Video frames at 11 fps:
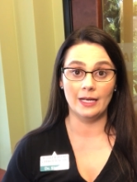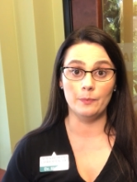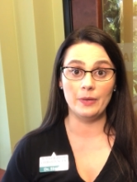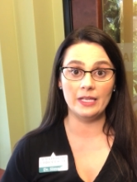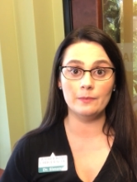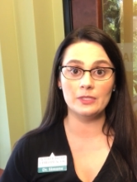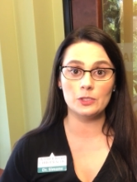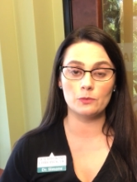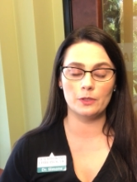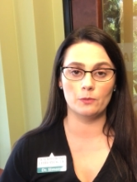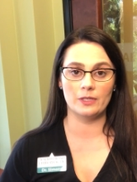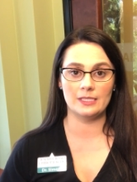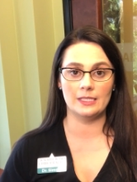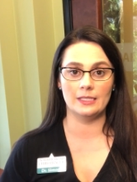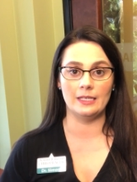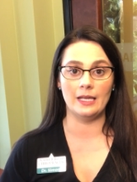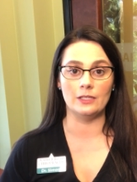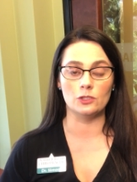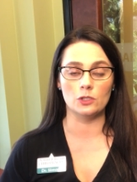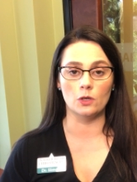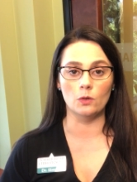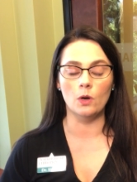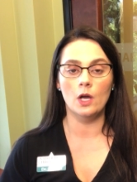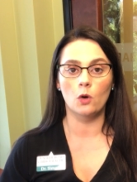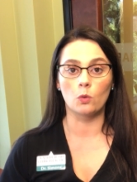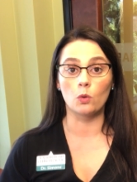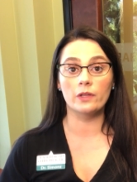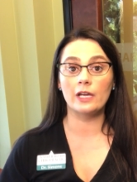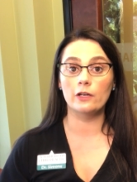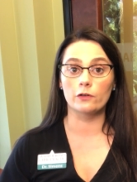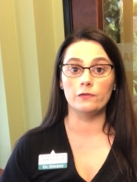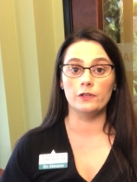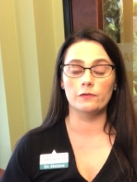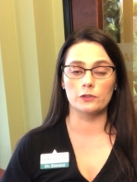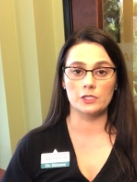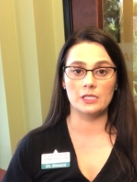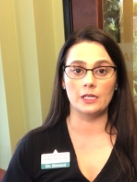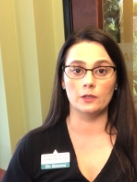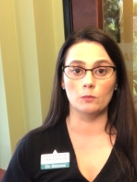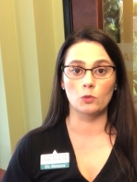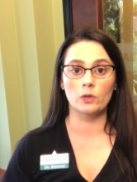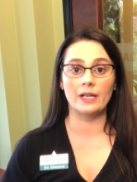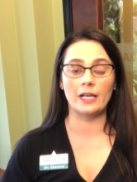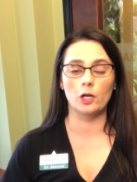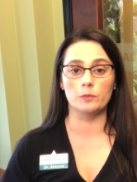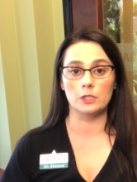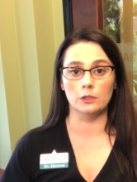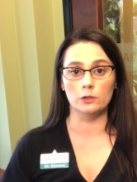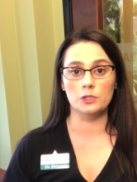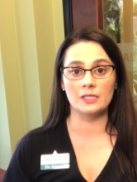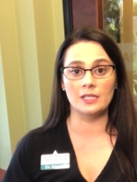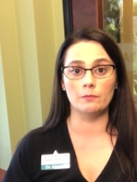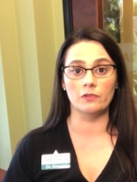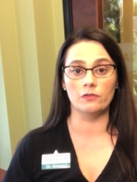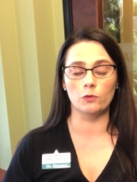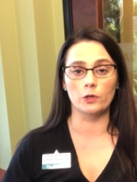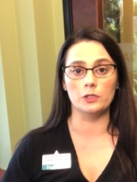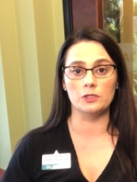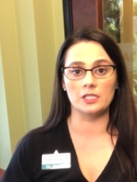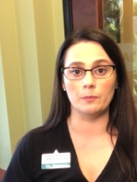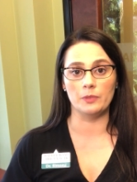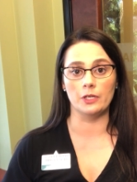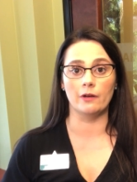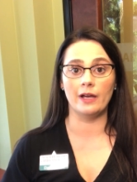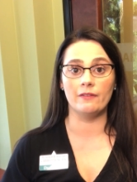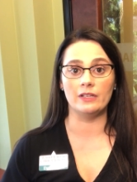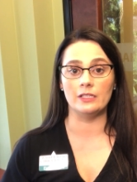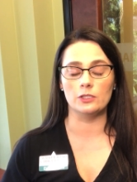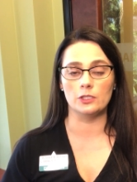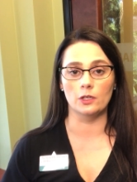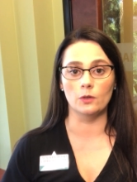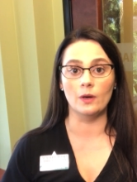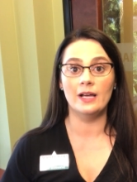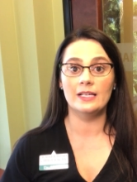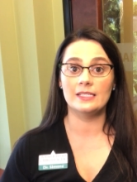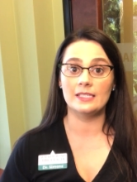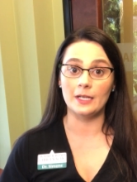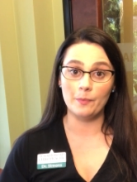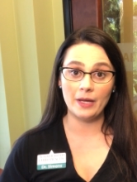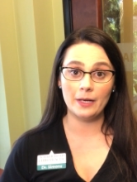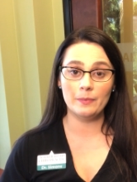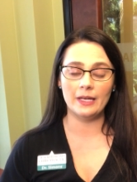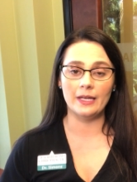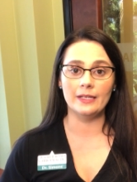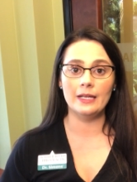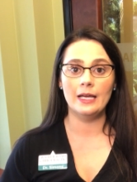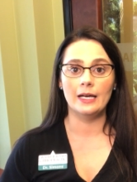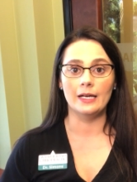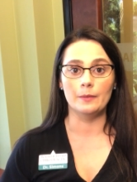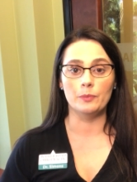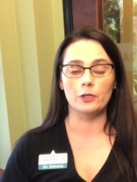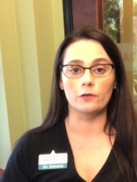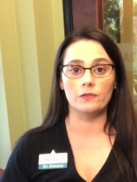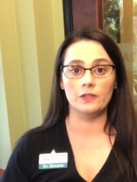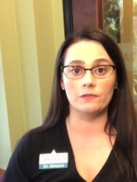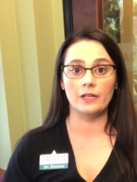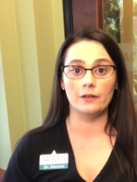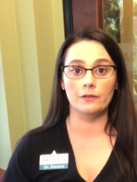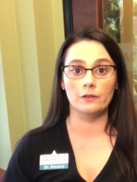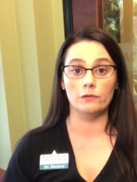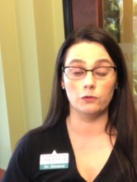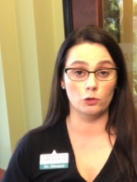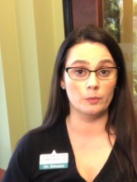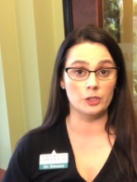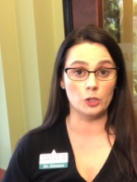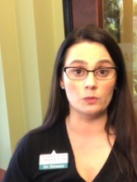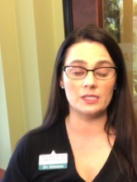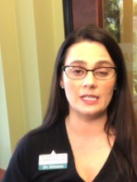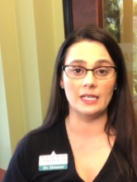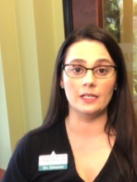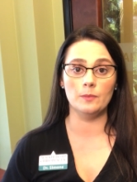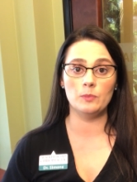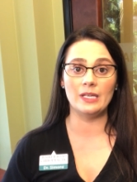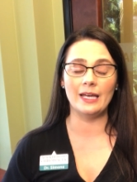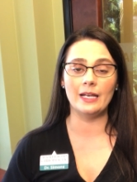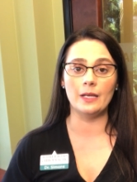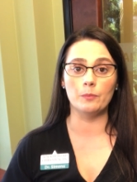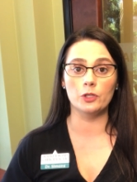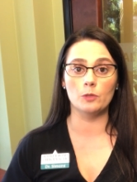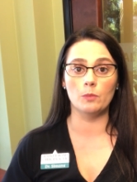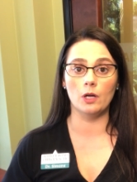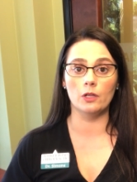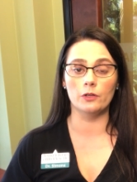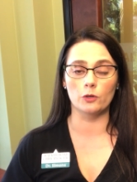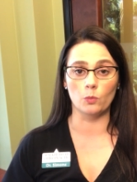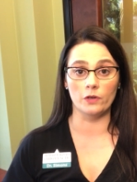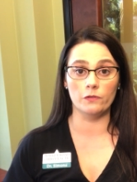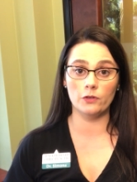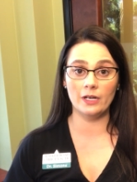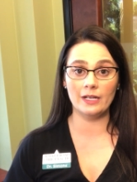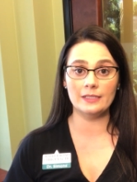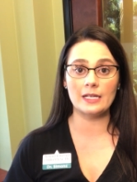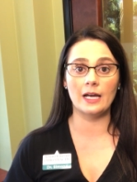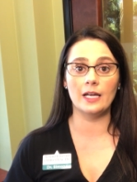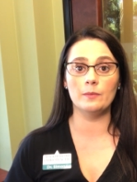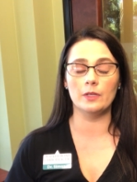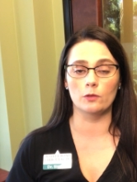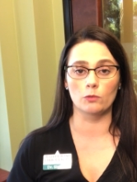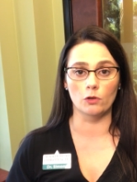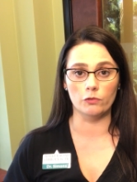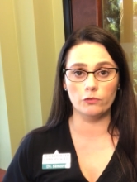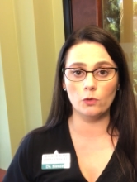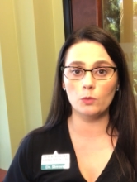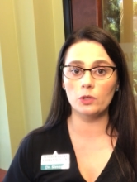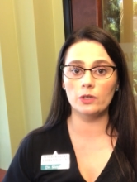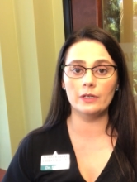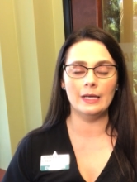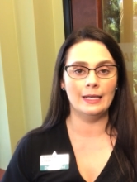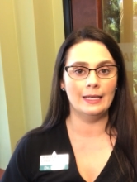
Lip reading: pain and misery the rest of the day. So rolling out your feet first thing in the morning helps to loosen them before you step into gravity. So sit up out of bed, put your feet flat on the floor but don't stand up yet, and put the ball under one foot at a time and roll forward